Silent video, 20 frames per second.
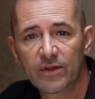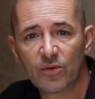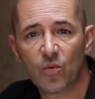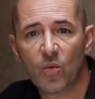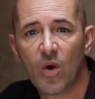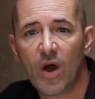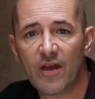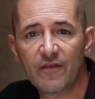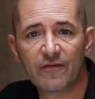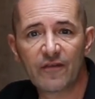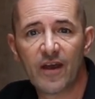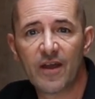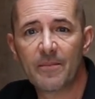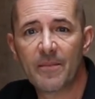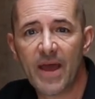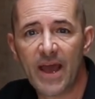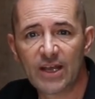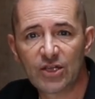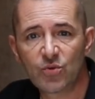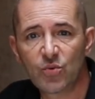the Wi-Fi
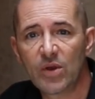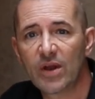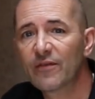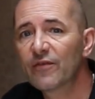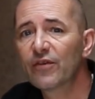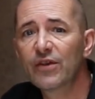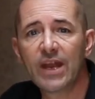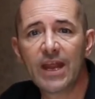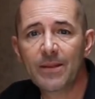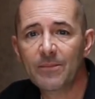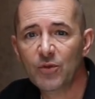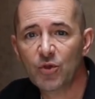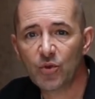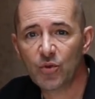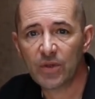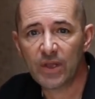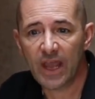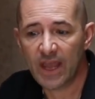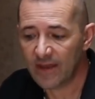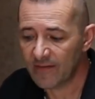Max, whatever name
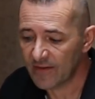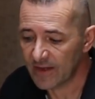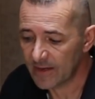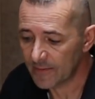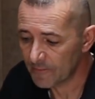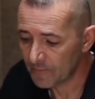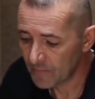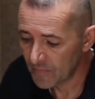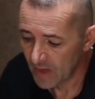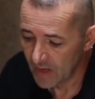you gave it.